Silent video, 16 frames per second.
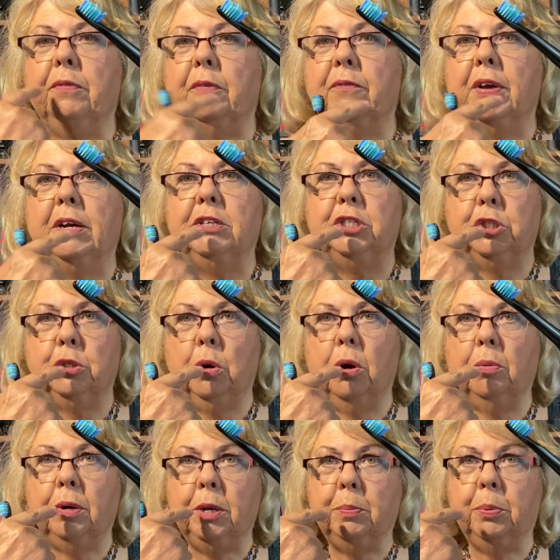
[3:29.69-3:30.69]
very strong
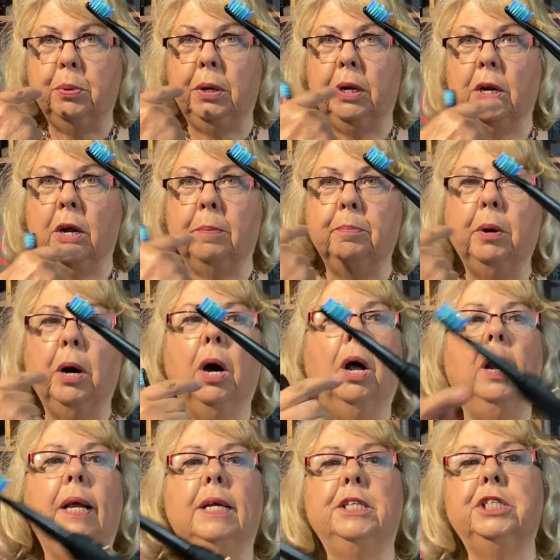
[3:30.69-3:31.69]
when you put it on
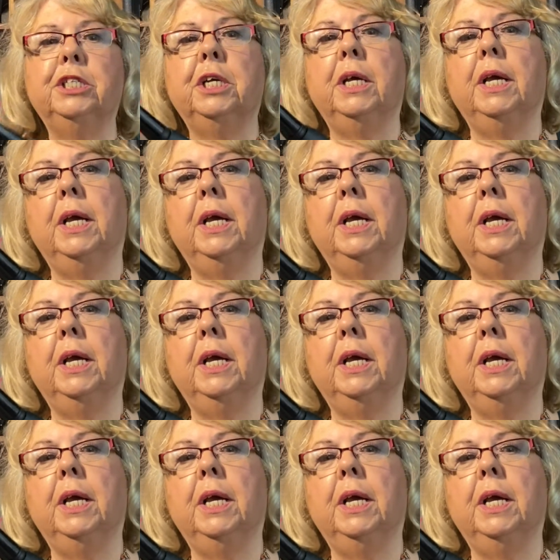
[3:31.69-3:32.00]
polish.